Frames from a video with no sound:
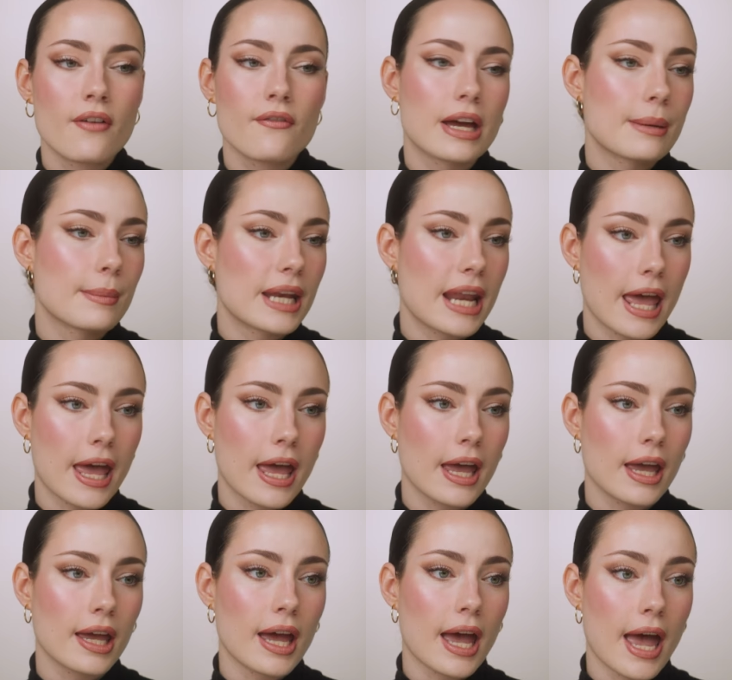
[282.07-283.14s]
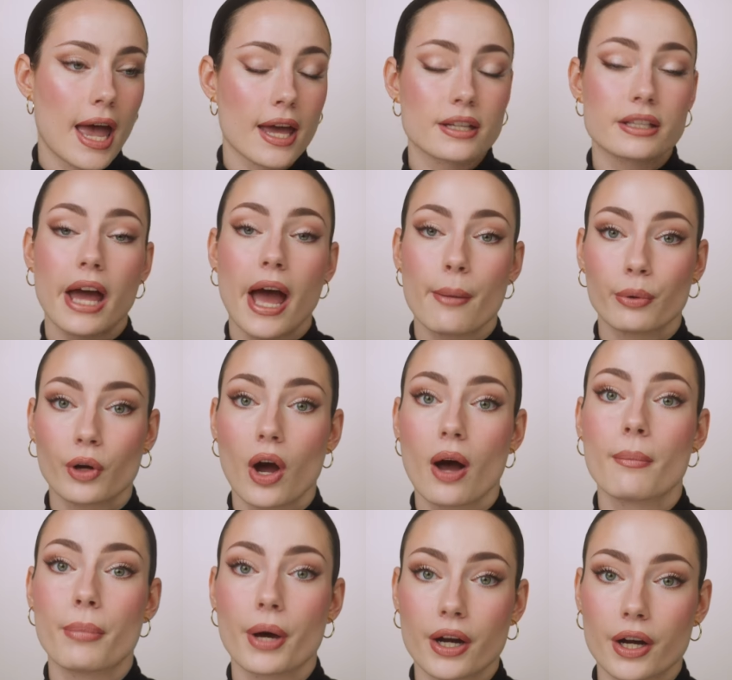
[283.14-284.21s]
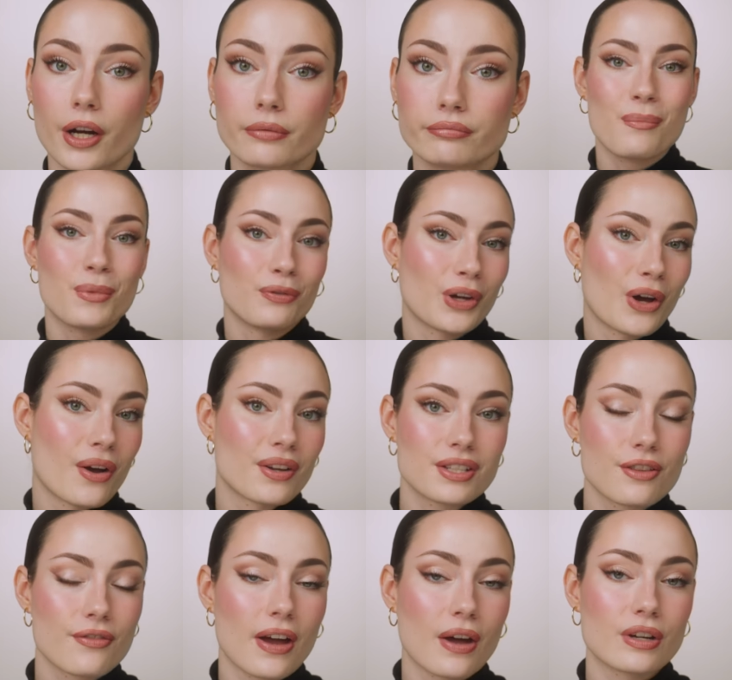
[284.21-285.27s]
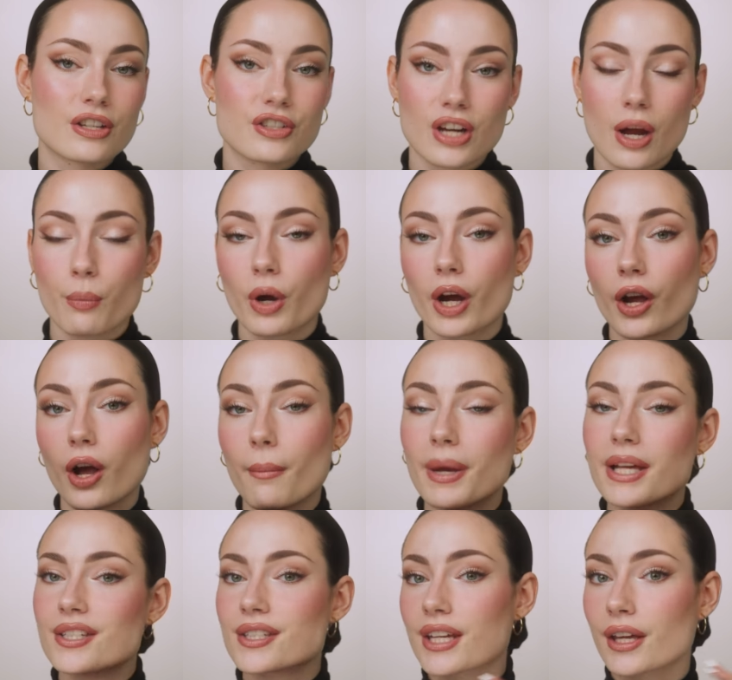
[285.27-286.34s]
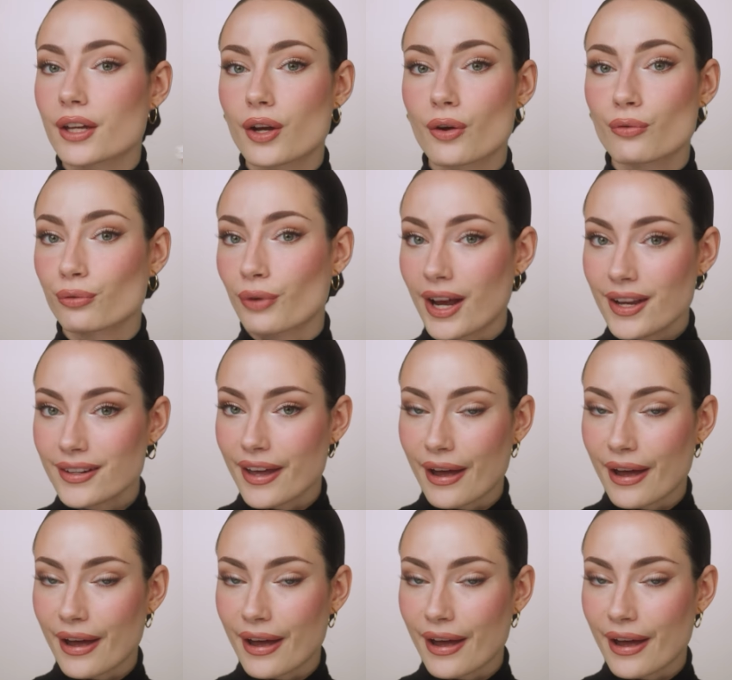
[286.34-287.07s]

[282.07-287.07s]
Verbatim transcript: vitamin A, and apricot butter. Moving on to the foundation I'm wearing on my skin right